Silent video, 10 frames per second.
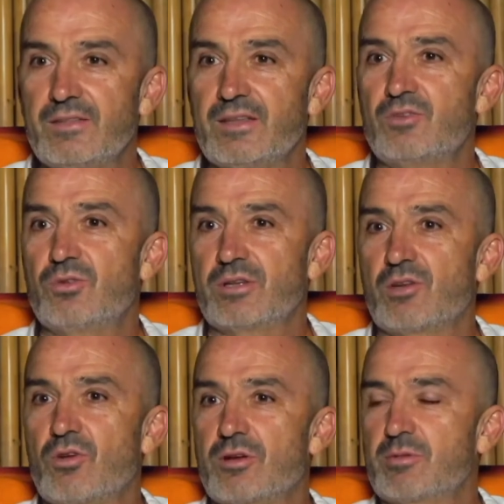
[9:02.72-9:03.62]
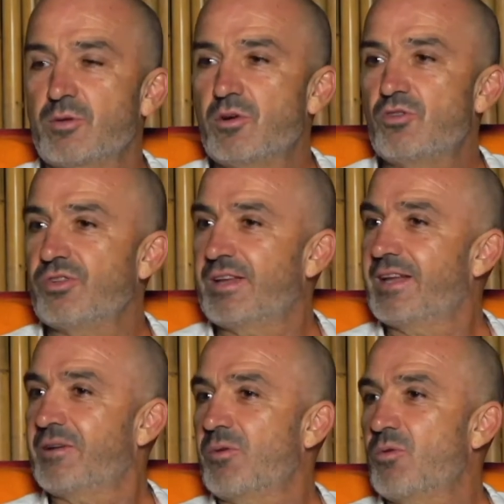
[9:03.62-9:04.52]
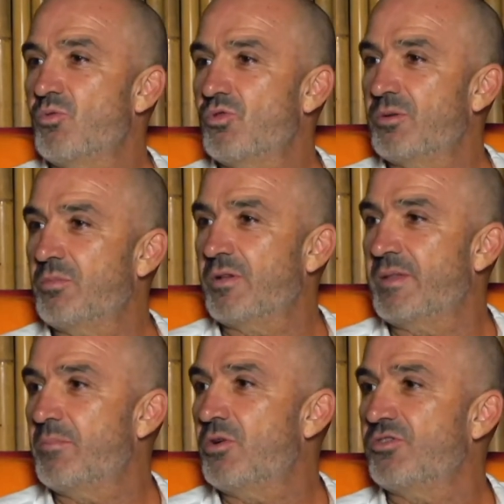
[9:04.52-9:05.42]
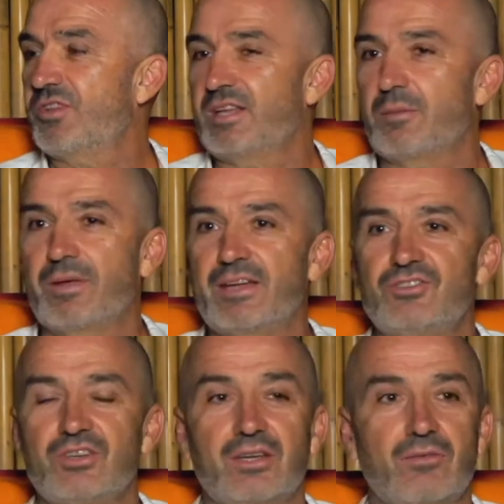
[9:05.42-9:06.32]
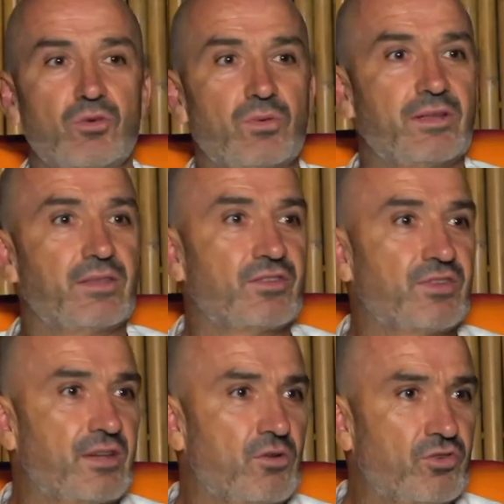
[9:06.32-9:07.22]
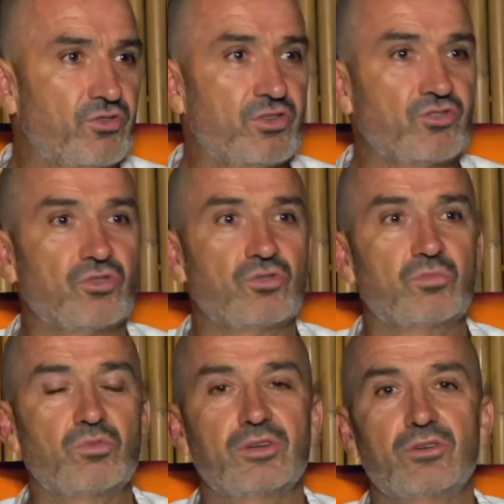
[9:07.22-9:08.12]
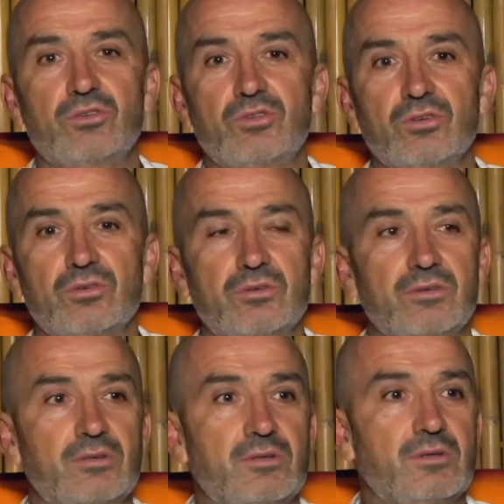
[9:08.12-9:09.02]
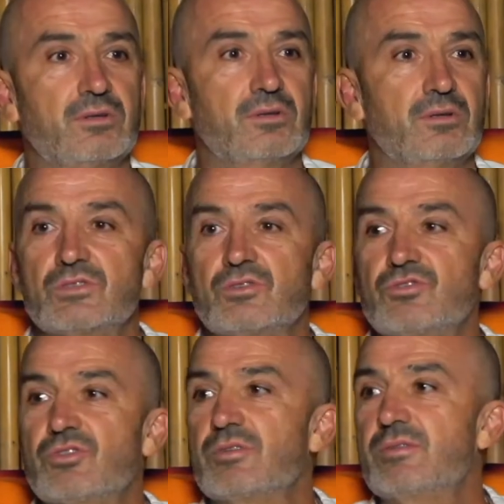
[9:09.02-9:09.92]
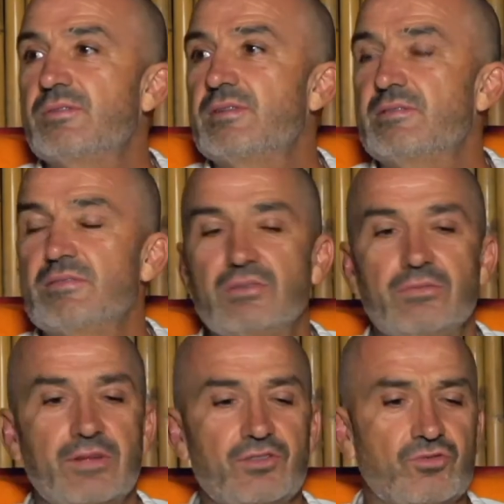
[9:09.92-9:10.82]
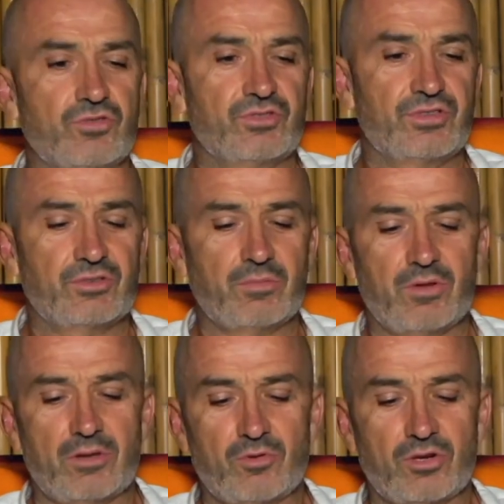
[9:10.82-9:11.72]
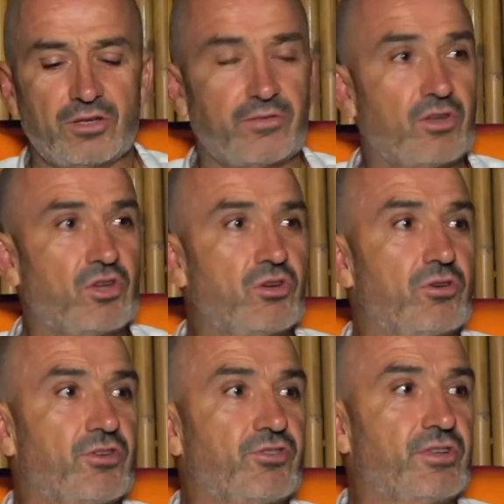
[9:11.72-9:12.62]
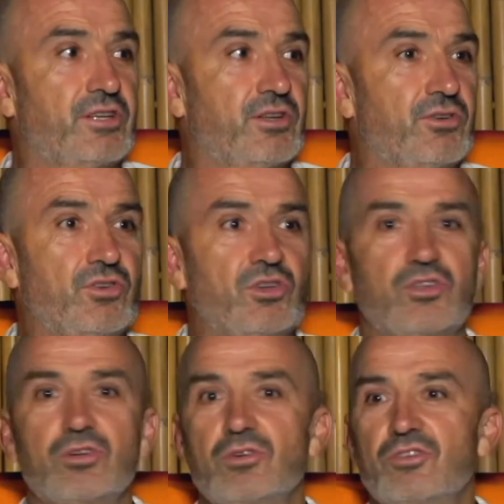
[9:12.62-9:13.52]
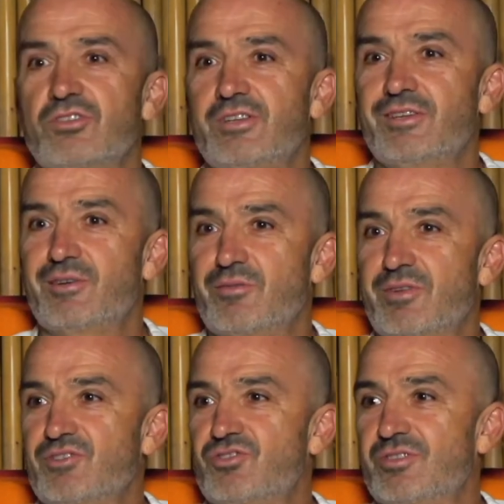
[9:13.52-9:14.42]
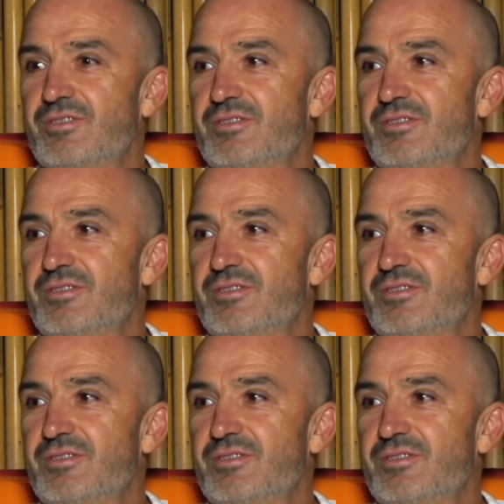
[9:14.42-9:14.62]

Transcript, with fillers: they're doing incredibly well because they're getting rewarded by their boss. They get a paycheck every week. They're saying, well, you're such a good boy, good girl. So the adventurous is a byproduct of the curiosity. No curiosity, no adventure.